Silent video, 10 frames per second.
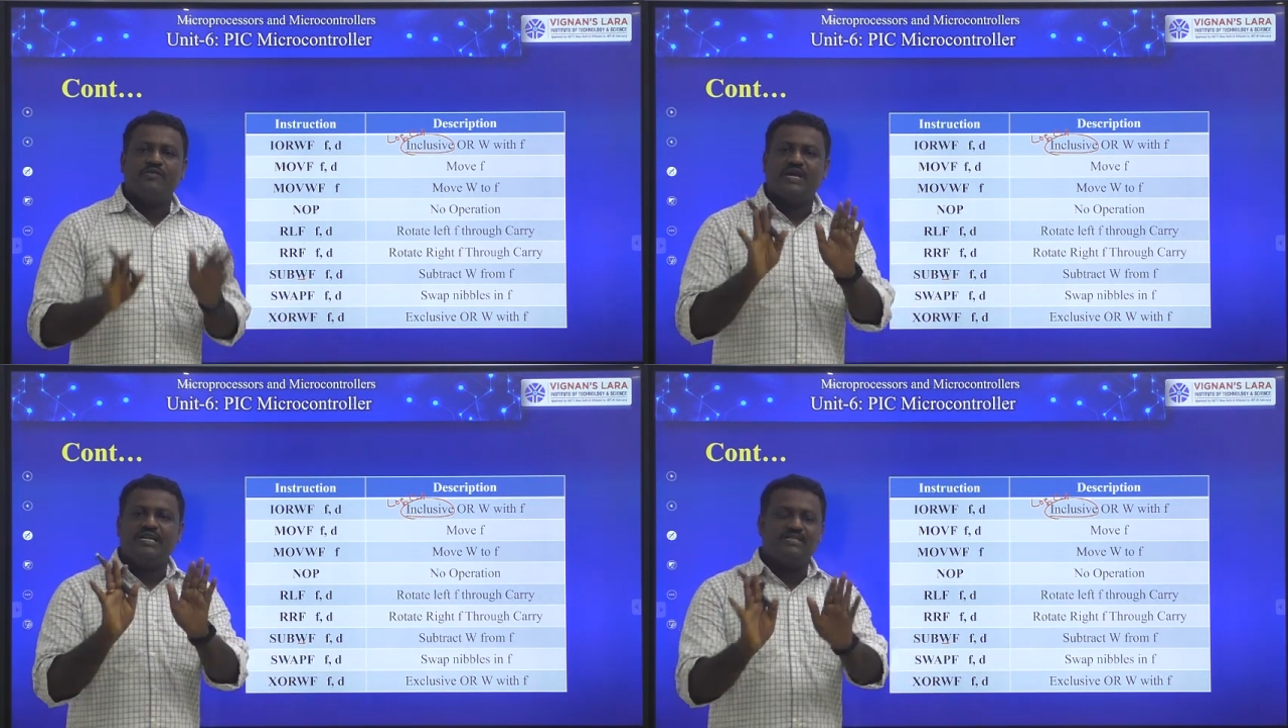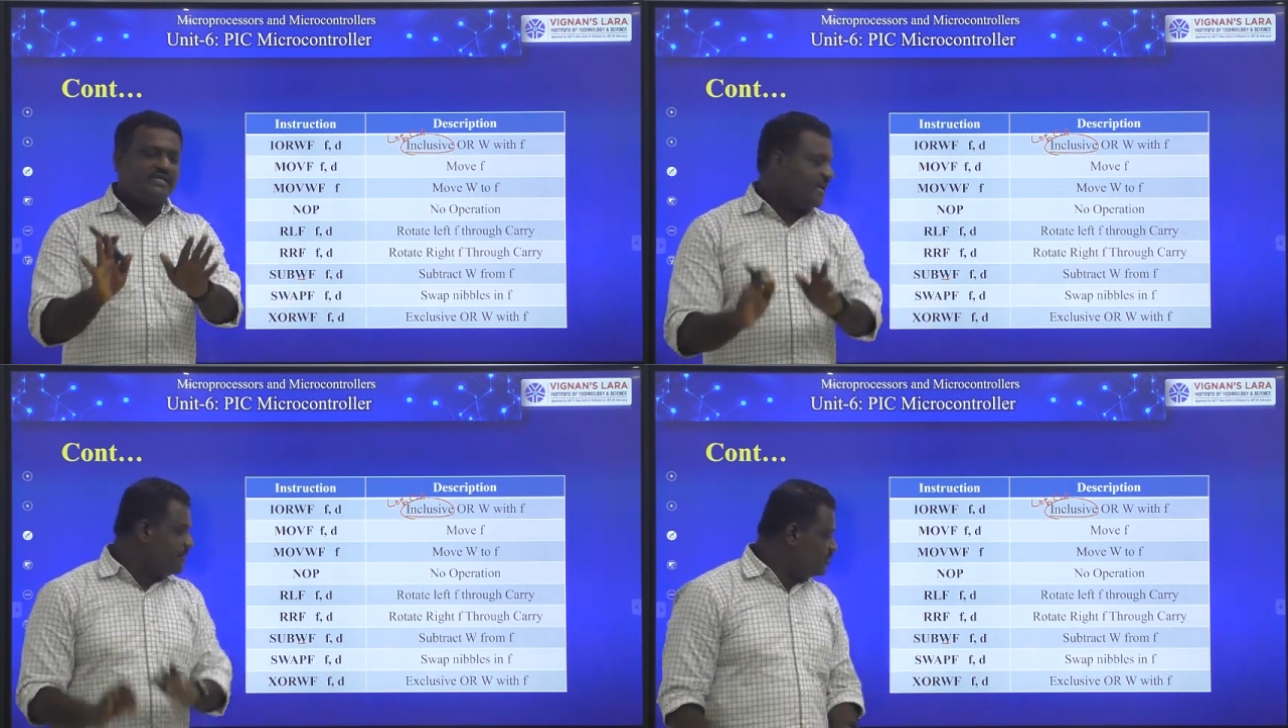That is
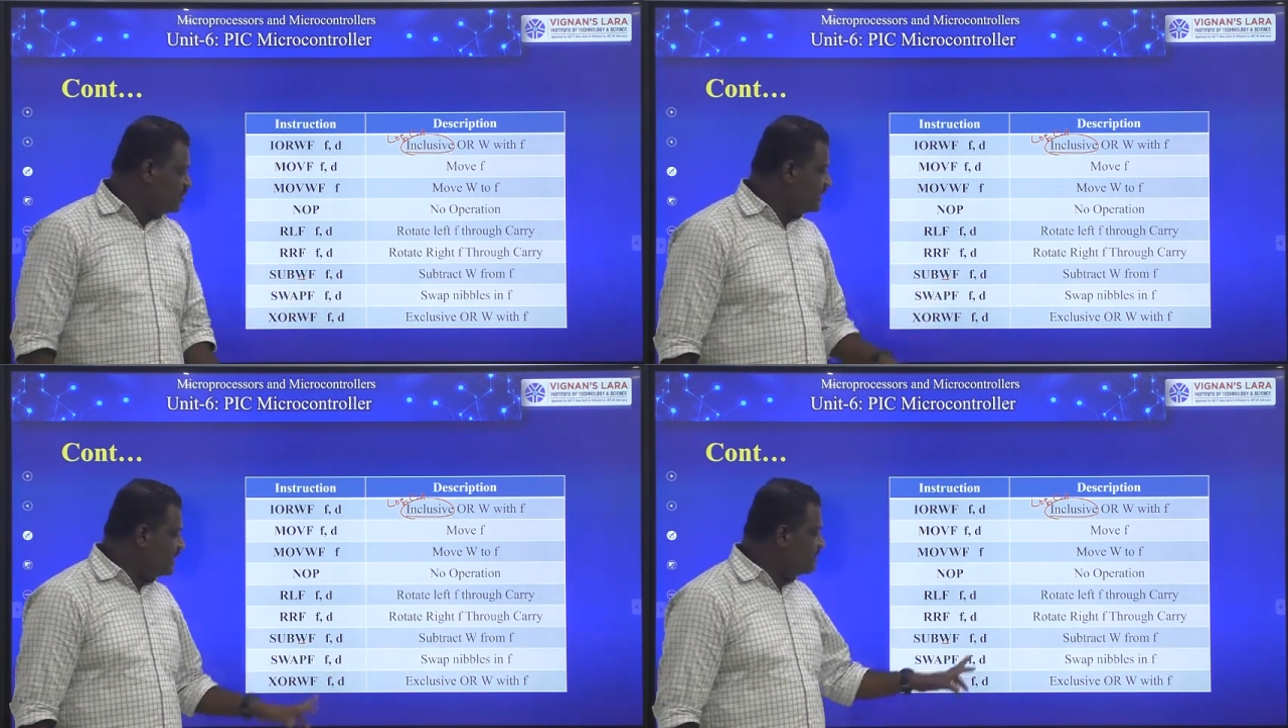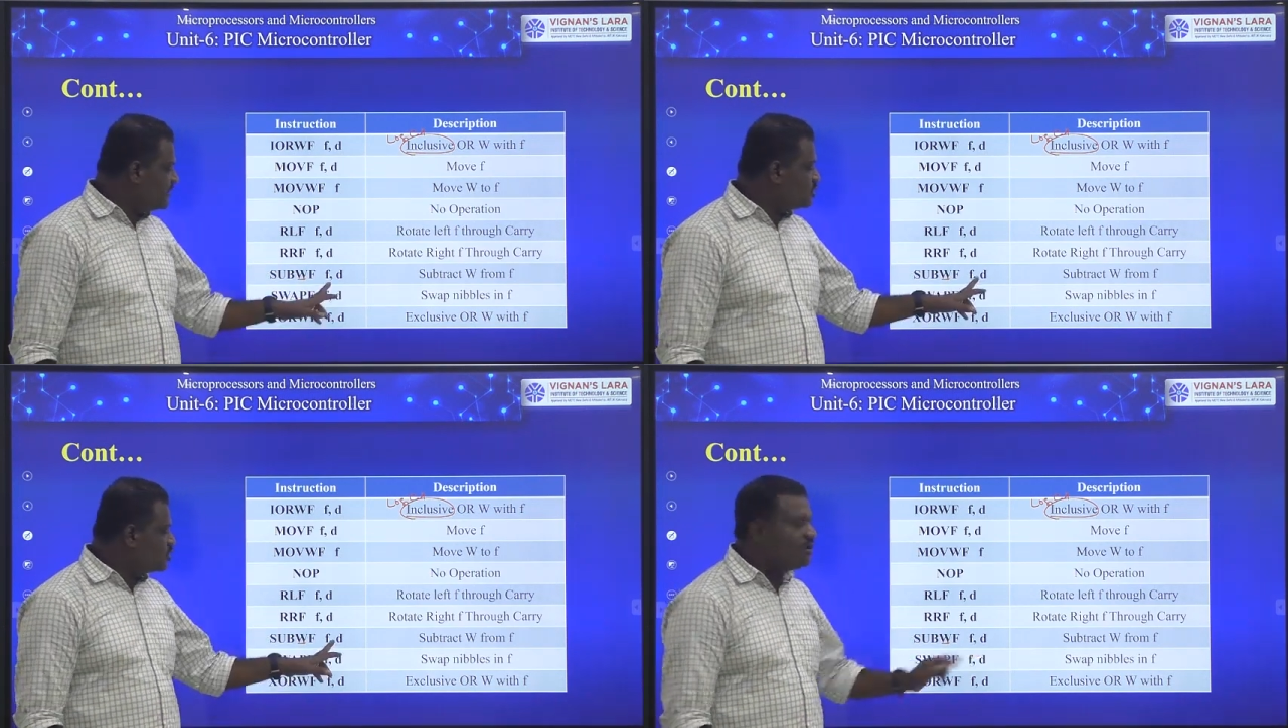again purely
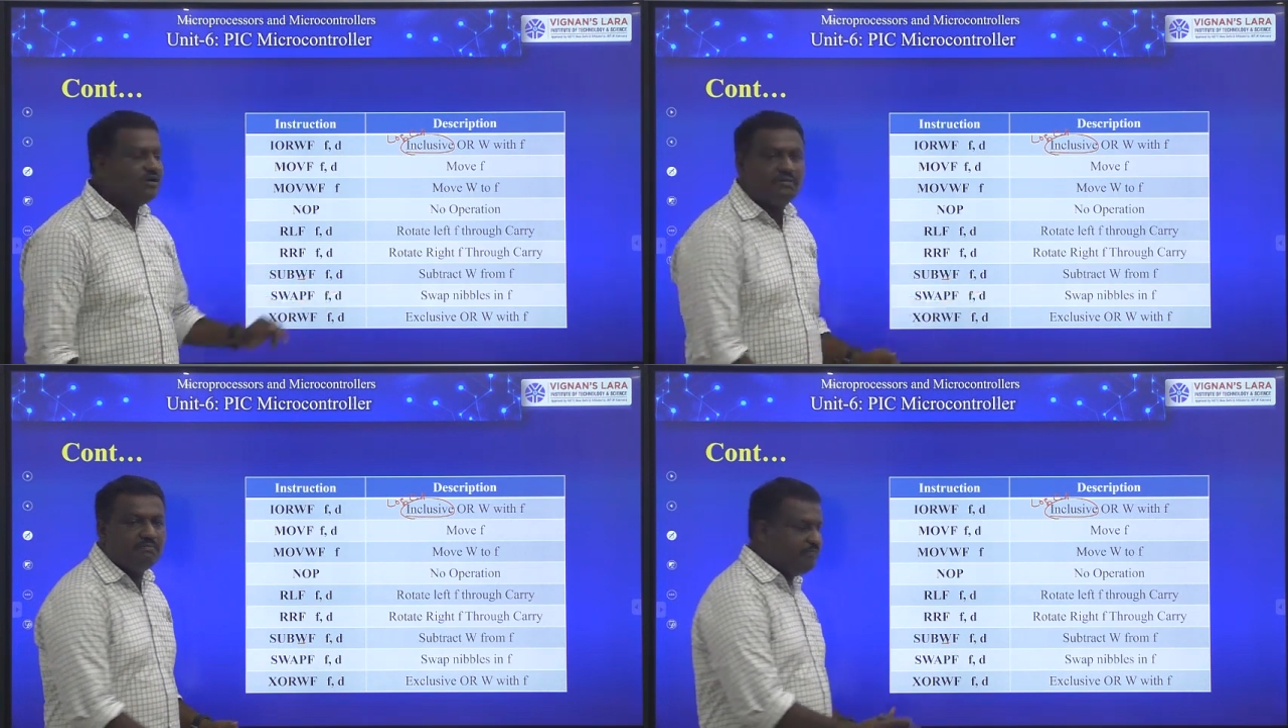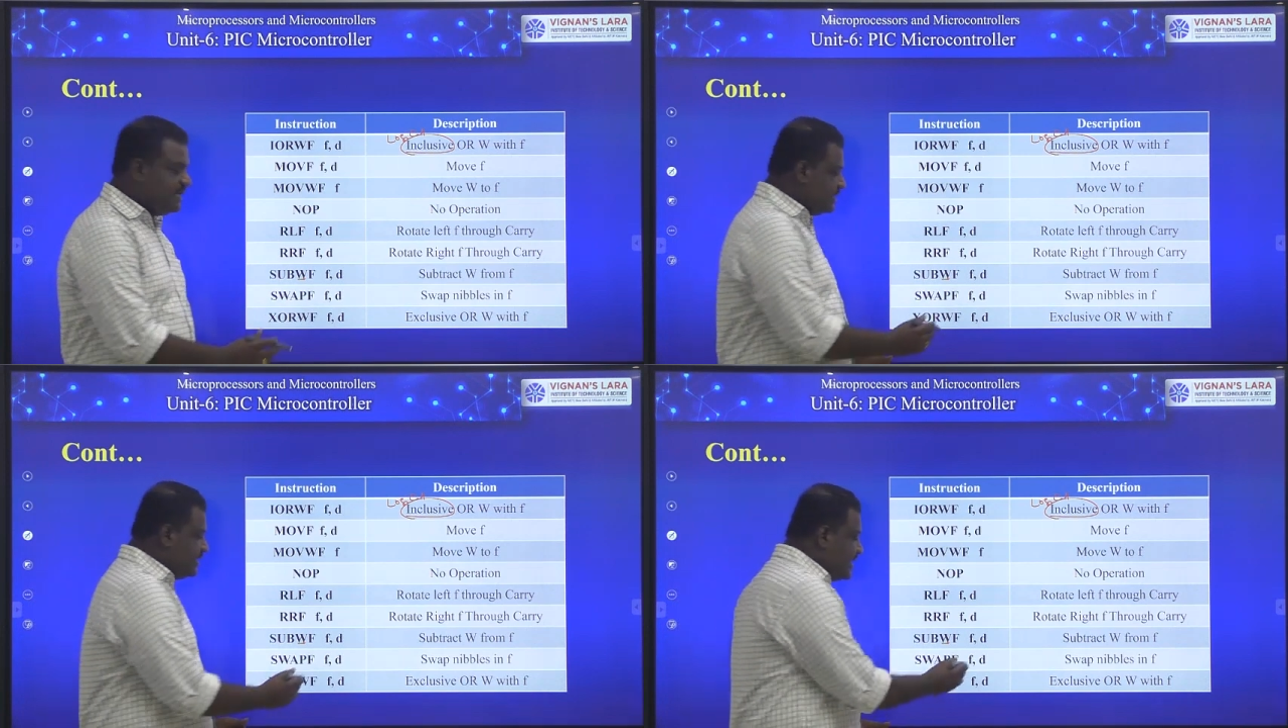depends on
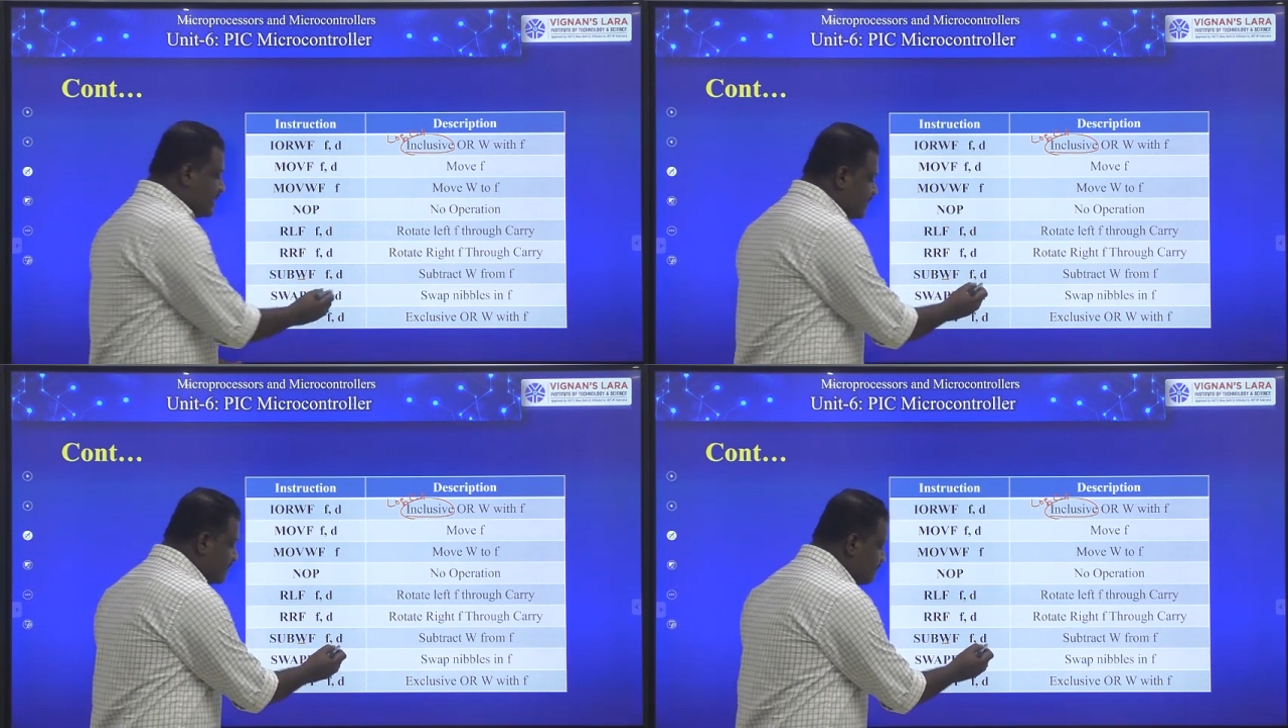bit D.